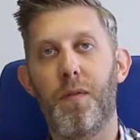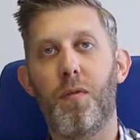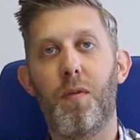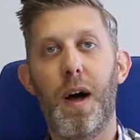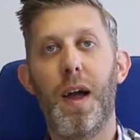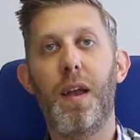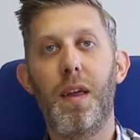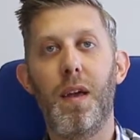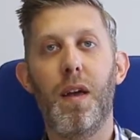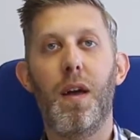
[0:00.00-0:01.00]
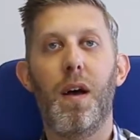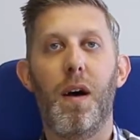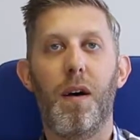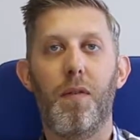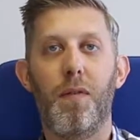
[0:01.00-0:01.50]
variety
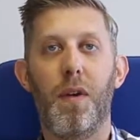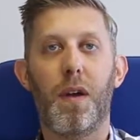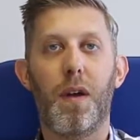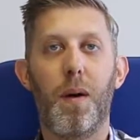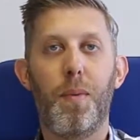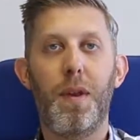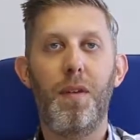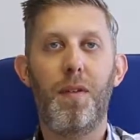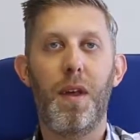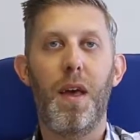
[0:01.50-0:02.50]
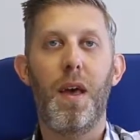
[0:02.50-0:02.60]
of companies.